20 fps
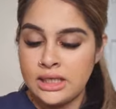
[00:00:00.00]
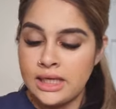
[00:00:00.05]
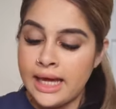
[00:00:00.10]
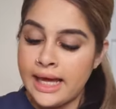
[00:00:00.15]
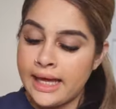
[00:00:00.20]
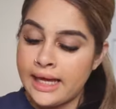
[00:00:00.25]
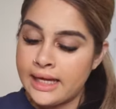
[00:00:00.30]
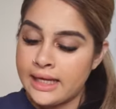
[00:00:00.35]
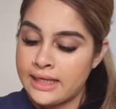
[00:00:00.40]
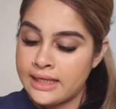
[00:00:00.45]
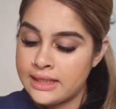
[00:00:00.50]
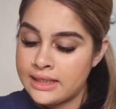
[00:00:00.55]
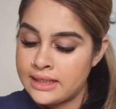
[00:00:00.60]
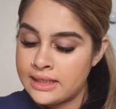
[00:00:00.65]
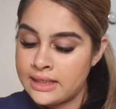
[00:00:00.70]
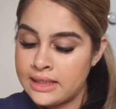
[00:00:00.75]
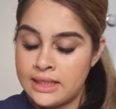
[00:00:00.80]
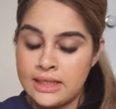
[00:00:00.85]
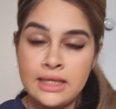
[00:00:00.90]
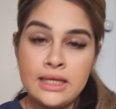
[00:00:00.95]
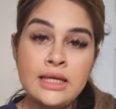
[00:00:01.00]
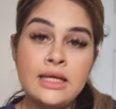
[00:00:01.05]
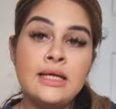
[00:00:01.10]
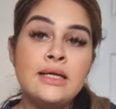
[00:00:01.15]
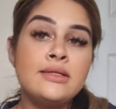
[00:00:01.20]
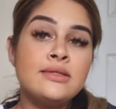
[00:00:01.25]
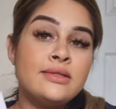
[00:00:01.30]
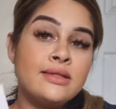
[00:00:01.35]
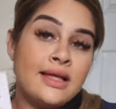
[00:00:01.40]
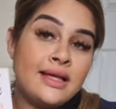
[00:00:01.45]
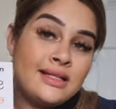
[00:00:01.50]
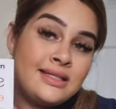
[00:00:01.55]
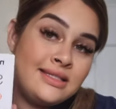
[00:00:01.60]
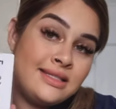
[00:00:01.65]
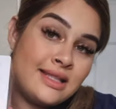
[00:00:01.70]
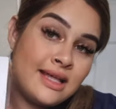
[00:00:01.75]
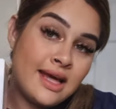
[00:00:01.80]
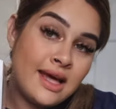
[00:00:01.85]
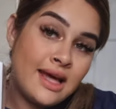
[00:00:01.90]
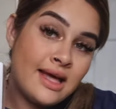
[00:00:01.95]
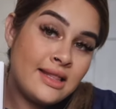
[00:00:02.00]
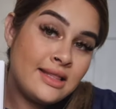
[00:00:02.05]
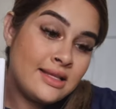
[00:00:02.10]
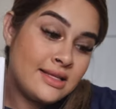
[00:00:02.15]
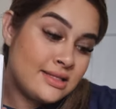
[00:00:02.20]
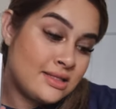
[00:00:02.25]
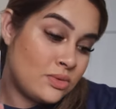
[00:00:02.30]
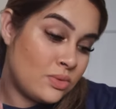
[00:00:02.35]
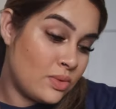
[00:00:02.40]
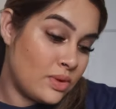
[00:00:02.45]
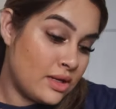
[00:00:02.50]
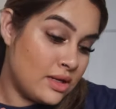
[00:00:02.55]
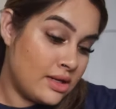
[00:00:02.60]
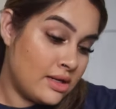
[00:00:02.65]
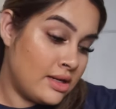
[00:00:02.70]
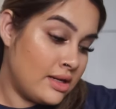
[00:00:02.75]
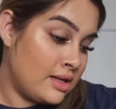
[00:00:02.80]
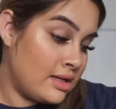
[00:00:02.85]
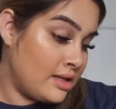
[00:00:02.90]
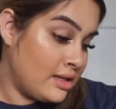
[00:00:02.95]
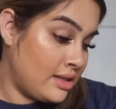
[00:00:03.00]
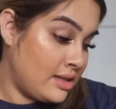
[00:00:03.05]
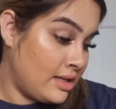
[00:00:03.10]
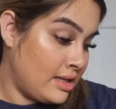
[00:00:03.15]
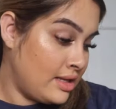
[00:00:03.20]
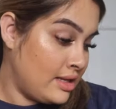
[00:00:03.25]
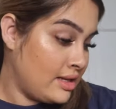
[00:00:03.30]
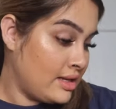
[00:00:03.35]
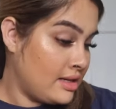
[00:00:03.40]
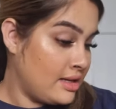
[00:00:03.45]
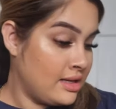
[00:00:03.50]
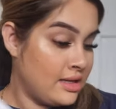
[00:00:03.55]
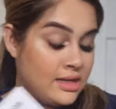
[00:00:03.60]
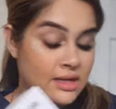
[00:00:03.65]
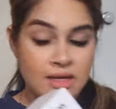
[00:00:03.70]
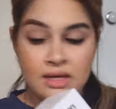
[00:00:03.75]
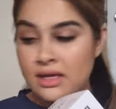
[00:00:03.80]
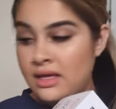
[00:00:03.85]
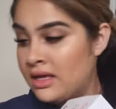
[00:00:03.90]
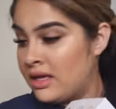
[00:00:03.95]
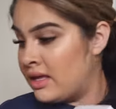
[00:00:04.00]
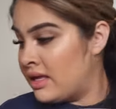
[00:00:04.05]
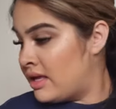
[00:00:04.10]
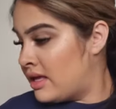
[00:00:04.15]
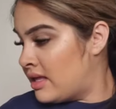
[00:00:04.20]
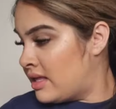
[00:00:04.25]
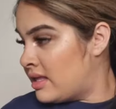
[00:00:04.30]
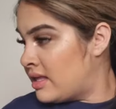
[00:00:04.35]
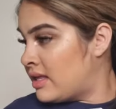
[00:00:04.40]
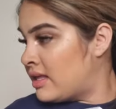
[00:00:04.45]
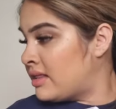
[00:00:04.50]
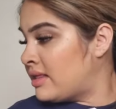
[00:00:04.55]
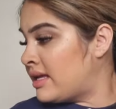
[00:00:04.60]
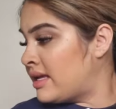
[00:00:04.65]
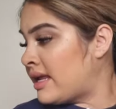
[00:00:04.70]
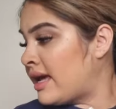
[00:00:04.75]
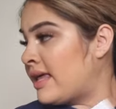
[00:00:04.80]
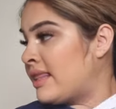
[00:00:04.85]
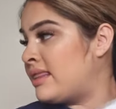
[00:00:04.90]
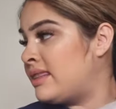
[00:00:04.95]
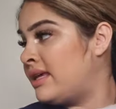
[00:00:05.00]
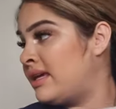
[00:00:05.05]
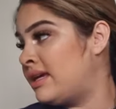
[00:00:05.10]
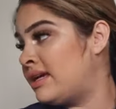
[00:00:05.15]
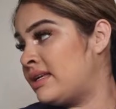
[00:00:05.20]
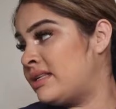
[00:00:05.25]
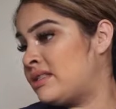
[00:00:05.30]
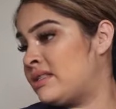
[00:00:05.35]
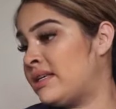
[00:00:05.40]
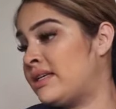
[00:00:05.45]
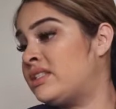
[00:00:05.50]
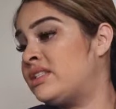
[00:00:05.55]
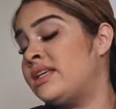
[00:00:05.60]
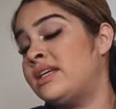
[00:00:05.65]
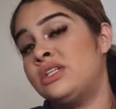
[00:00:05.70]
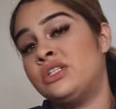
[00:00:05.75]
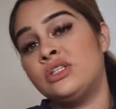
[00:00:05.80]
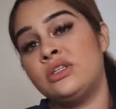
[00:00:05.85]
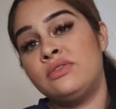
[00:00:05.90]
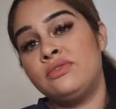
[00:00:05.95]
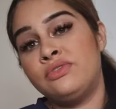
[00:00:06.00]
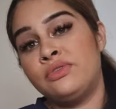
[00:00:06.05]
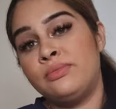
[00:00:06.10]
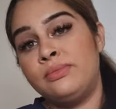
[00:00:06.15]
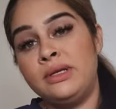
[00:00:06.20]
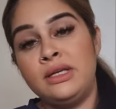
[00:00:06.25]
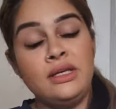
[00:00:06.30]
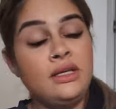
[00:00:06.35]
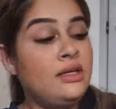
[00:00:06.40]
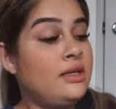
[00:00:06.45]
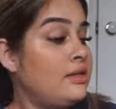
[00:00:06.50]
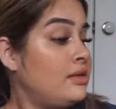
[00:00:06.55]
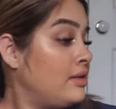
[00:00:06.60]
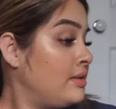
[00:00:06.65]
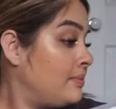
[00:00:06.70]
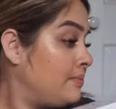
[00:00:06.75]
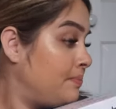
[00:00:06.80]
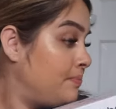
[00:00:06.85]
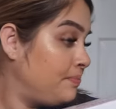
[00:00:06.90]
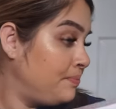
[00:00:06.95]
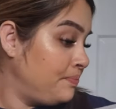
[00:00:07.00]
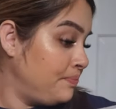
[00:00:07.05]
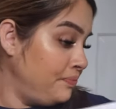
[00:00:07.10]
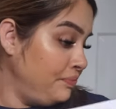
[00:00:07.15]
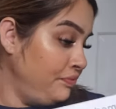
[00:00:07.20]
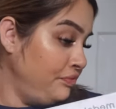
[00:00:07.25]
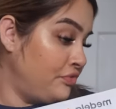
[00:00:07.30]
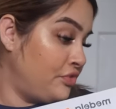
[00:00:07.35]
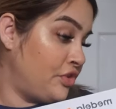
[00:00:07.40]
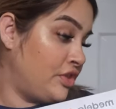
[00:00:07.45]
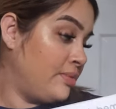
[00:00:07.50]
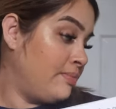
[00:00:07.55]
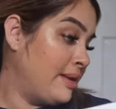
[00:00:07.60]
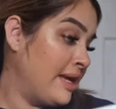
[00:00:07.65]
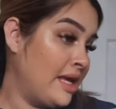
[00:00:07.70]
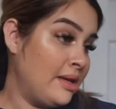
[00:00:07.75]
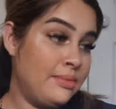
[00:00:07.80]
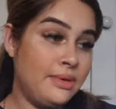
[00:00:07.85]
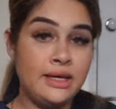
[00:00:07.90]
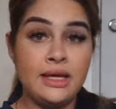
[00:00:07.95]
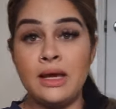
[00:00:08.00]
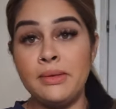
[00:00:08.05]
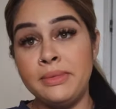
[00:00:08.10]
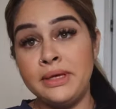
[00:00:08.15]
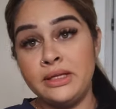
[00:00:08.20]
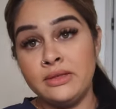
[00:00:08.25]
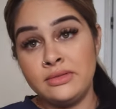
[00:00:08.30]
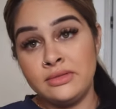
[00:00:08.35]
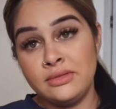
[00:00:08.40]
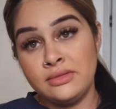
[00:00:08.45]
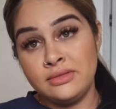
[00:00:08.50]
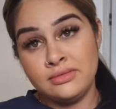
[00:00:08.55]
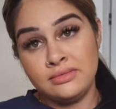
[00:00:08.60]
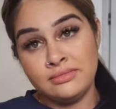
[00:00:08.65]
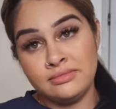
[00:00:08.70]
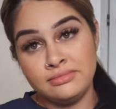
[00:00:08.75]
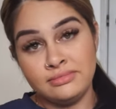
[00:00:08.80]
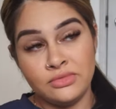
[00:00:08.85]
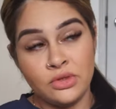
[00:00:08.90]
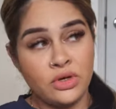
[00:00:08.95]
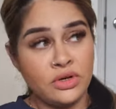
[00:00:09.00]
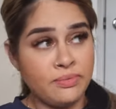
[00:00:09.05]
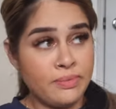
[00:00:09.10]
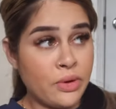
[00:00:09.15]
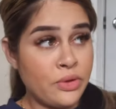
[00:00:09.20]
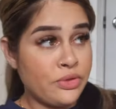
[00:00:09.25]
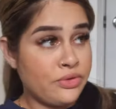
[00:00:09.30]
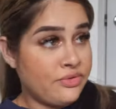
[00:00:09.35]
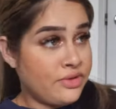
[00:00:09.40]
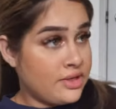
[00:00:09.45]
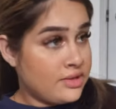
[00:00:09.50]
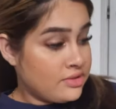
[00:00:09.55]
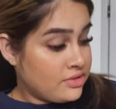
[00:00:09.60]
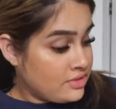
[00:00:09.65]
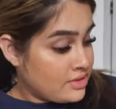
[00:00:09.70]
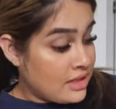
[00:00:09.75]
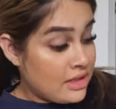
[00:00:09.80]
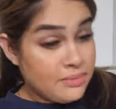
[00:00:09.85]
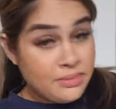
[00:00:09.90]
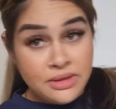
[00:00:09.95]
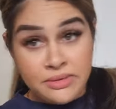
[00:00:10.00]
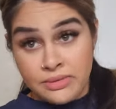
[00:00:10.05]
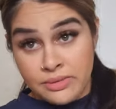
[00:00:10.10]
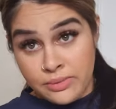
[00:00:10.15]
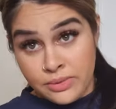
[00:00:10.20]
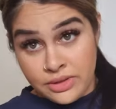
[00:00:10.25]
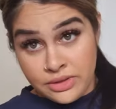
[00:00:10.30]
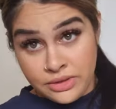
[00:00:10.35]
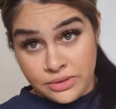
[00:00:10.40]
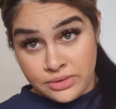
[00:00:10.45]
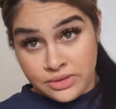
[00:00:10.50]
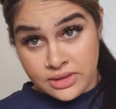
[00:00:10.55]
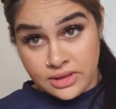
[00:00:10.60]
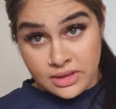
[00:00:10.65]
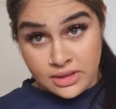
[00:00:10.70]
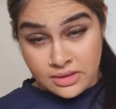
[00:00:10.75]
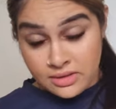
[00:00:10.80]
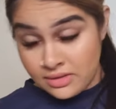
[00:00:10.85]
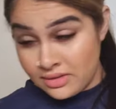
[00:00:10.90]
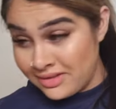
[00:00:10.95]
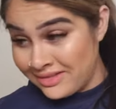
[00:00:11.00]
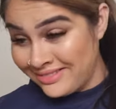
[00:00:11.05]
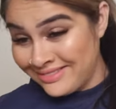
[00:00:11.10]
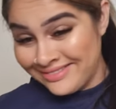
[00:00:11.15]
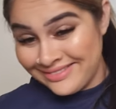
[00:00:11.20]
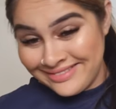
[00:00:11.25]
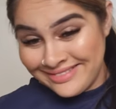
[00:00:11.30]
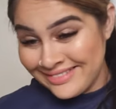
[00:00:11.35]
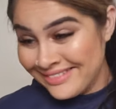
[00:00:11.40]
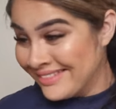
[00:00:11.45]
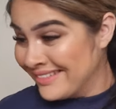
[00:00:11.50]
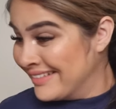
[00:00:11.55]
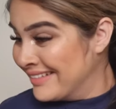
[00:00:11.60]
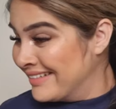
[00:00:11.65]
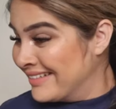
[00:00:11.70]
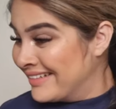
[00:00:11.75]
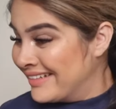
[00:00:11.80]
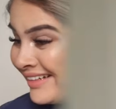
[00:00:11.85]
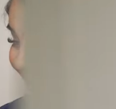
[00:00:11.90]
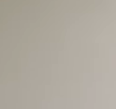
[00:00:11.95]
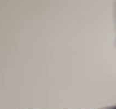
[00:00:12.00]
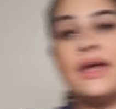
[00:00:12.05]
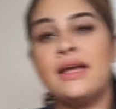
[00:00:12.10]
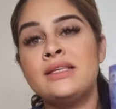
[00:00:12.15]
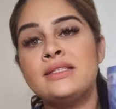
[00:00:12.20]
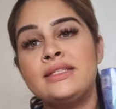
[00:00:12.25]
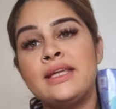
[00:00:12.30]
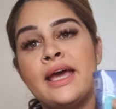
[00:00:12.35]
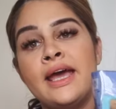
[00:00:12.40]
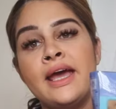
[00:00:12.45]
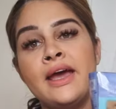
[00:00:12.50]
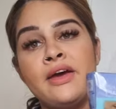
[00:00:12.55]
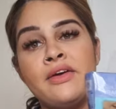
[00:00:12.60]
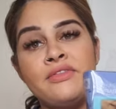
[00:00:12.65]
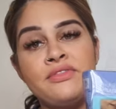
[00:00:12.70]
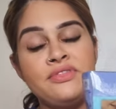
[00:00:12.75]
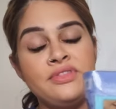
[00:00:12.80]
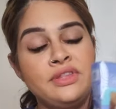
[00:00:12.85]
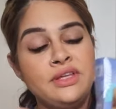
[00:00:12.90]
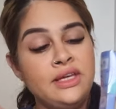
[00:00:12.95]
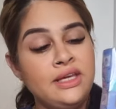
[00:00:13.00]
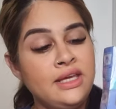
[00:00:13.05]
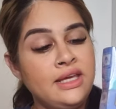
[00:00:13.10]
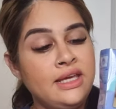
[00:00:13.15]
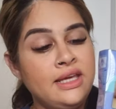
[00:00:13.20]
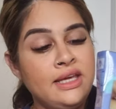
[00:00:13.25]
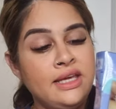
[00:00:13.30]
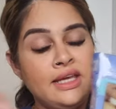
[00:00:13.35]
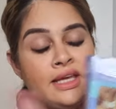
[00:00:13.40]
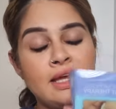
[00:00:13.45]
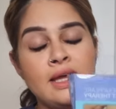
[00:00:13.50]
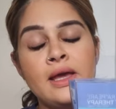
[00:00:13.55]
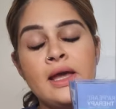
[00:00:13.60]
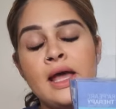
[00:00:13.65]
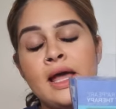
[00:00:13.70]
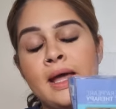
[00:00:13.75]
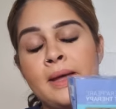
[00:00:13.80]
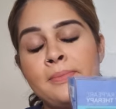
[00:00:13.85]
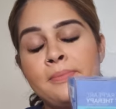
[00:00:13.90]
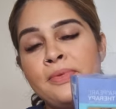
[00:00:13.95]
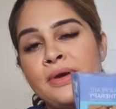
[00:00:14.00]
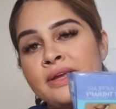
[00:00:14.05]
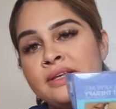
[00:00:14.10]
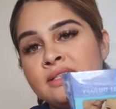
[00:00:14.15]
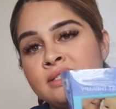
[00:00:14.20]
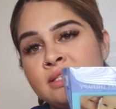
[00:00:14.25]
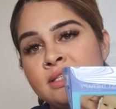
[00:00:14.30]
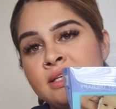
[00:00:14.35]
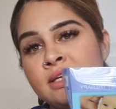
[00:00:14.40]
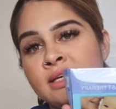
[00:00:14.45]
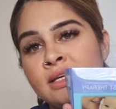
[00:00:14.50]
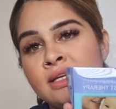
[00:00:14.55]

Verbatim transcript: yeah, so that's that. That's one thing that I think is essential for me, for the baby, I mean, or both of us, because I will be the one using it. Next, I have the um, breast,